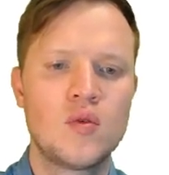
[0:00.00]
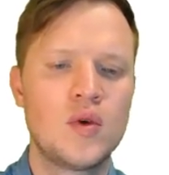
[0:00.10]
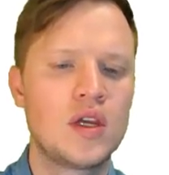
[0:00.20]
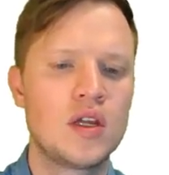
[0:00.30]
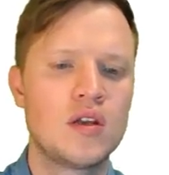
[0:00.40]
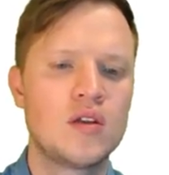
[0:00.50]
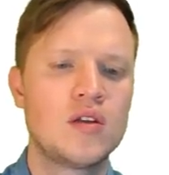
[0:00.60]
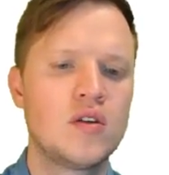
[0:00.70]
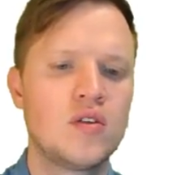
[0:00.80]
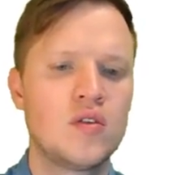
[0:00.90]
We can
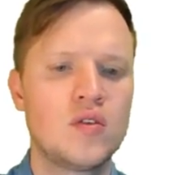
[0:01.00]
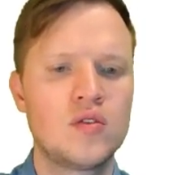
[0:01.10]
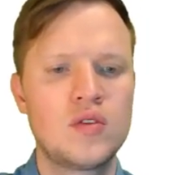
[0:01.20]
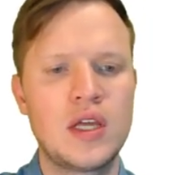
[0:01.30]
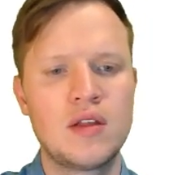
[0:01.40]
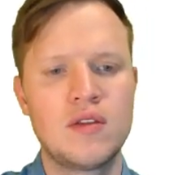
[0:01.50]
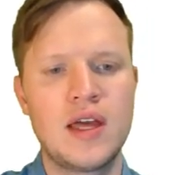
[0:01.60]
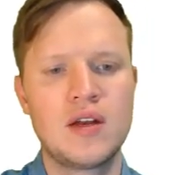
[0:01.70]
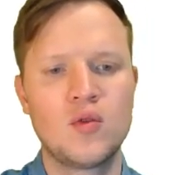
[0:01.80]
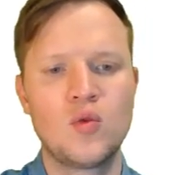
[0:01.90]
take
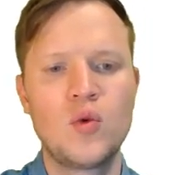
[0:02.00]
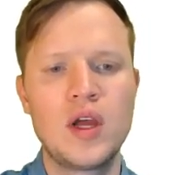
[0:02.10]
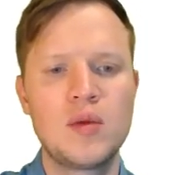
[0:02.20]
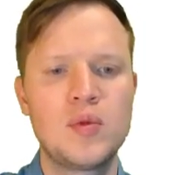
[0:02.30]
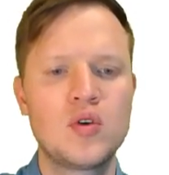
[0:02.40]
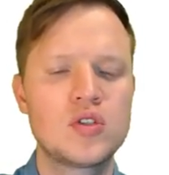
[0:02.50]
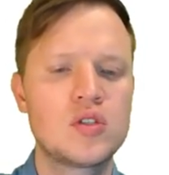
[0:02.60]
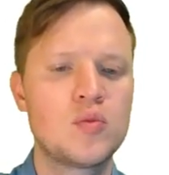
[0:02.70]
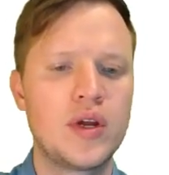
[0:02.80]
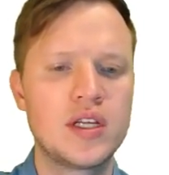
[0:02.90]
that away
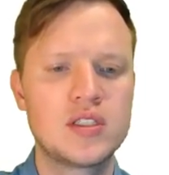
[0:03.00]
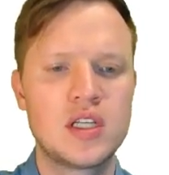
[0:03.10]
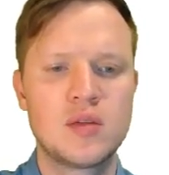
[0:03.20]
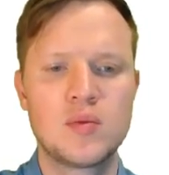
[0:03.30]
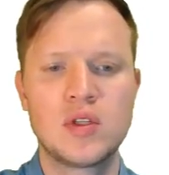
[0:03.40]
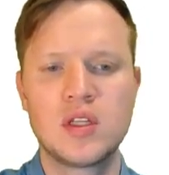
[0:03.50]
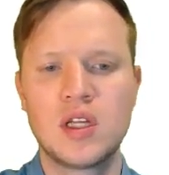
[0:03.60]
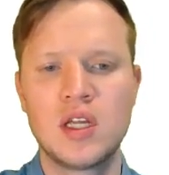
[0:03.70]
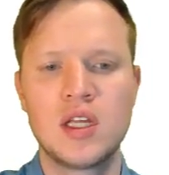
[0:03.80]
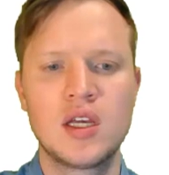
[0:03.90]
because the break statement
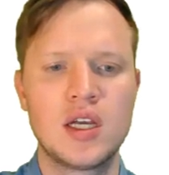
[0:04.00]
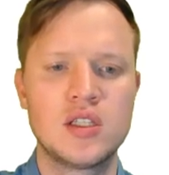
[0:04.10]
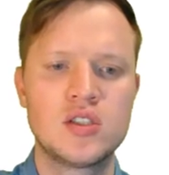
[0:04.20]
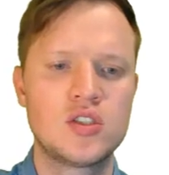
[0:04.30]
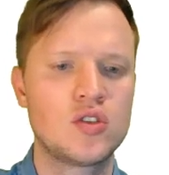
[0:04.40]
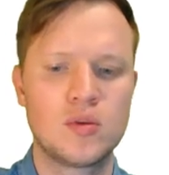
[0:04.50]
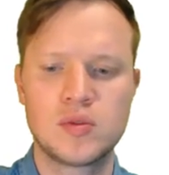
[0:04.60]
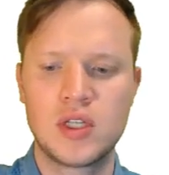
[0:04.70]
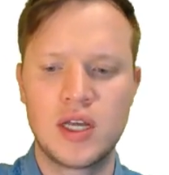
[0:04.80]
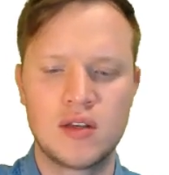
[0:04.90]
in any case
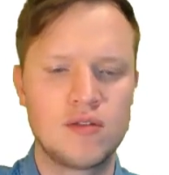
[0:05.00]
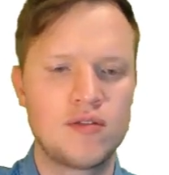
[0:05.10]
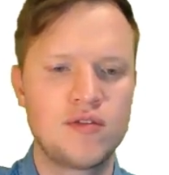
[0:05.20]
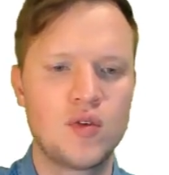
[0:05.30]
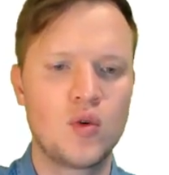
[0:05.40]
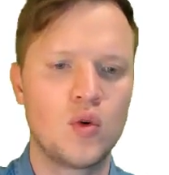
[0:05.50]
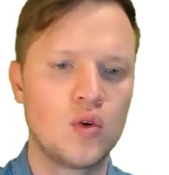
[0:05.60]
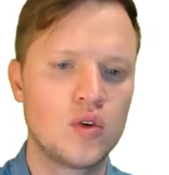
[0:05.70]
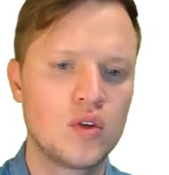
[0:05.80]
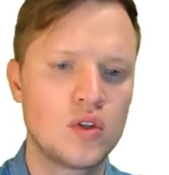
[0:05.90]
stops at 4.